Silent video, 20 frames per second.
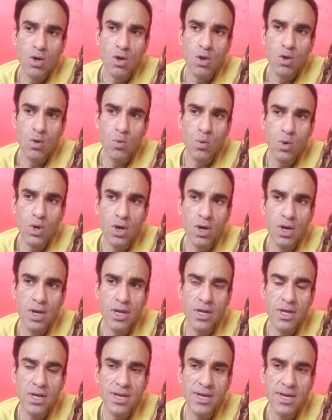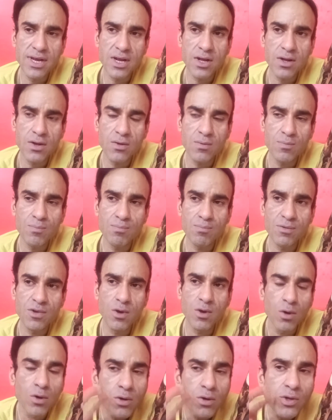would,
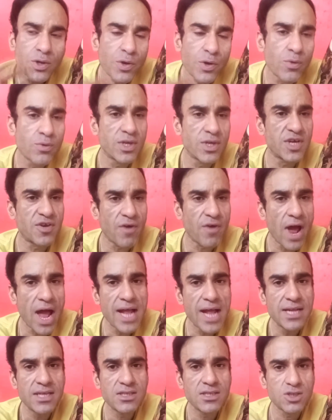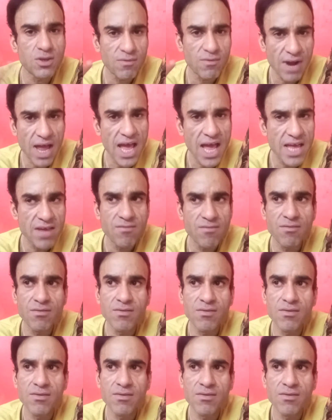go through the trials of life,